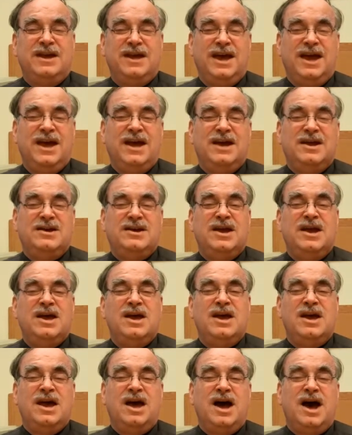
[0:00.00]
and
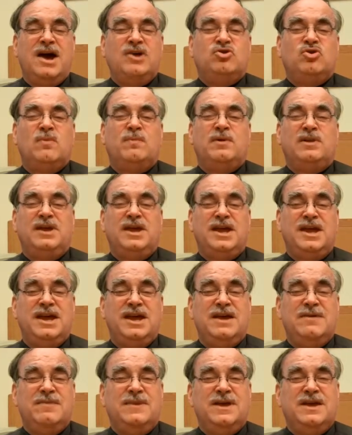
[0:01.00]

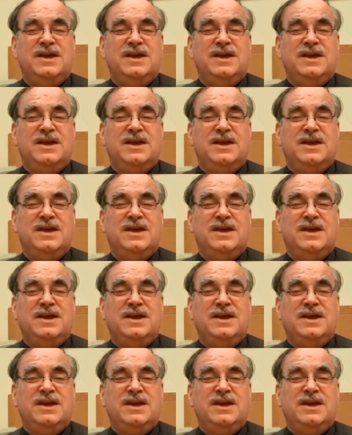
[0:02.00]
IEEE